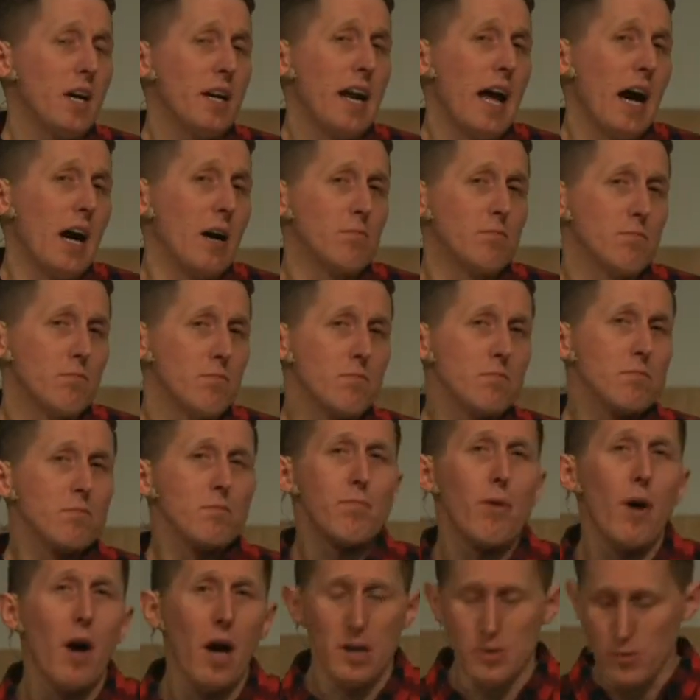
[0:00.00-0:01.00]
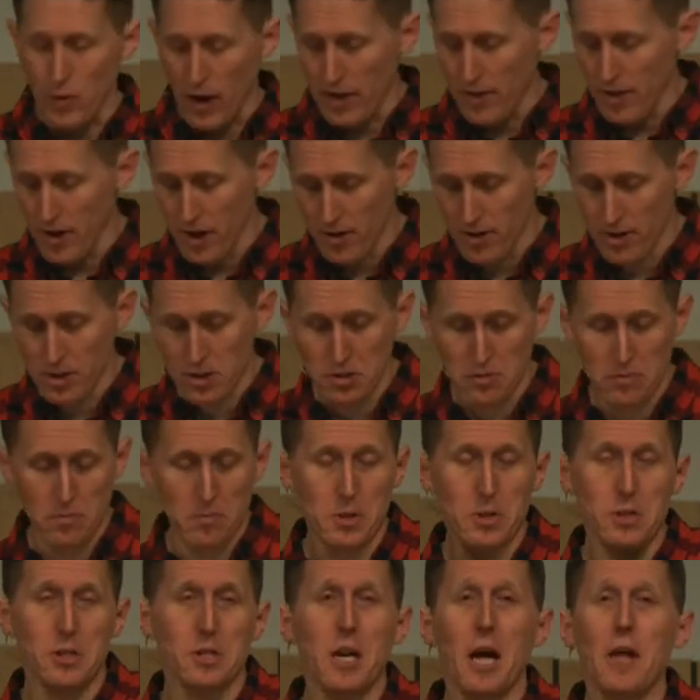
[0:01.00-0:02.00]
Now, pause right there. There's,
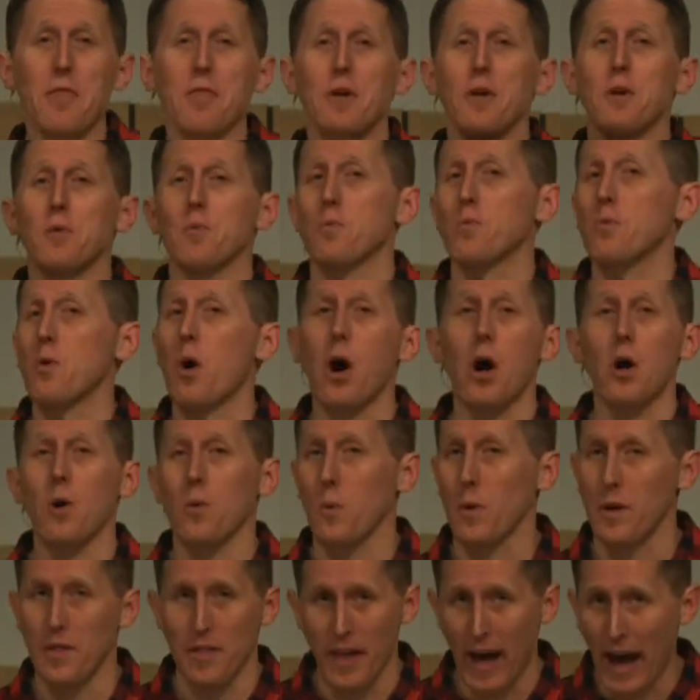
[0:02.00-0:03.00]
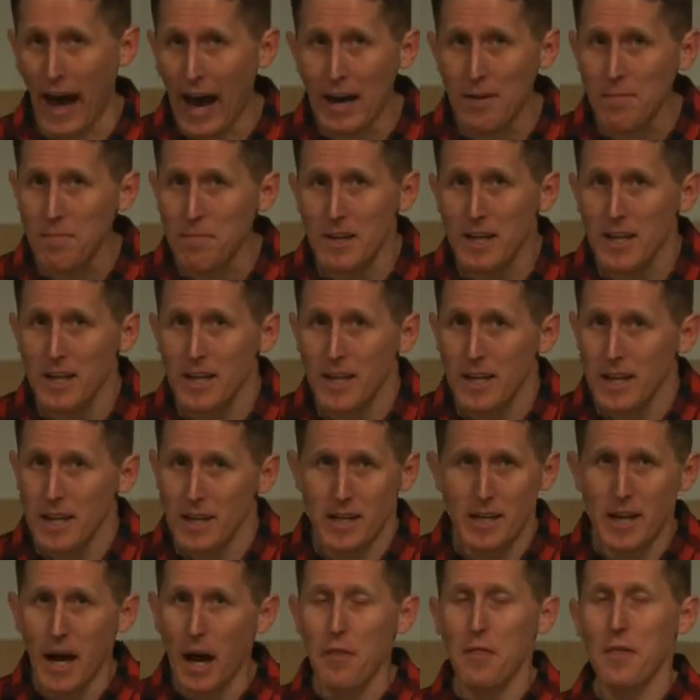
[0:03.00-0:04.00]
there's nothing wrong with that.
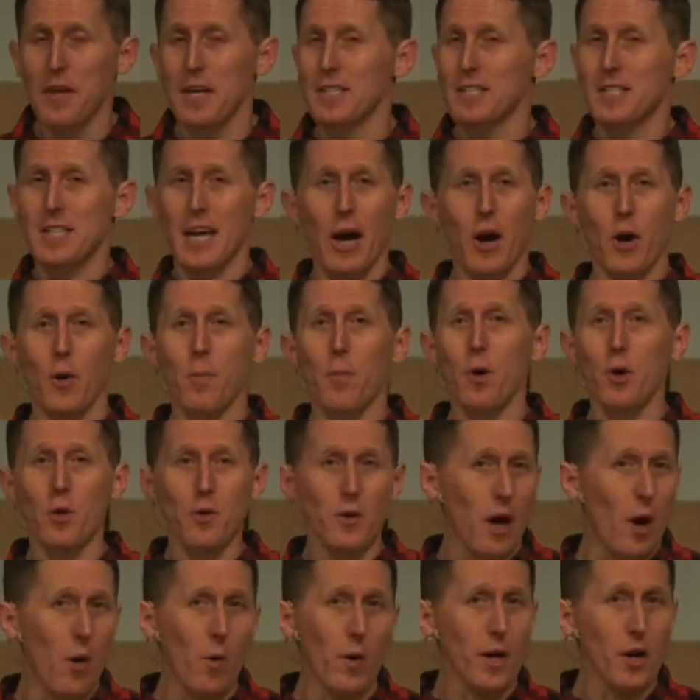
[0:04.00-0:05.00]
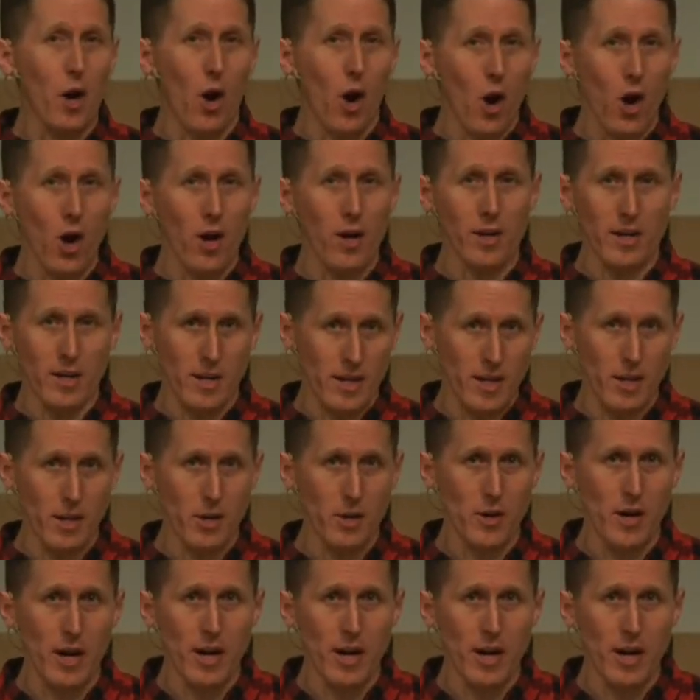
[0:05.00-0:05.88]
Nothing terrible going on here.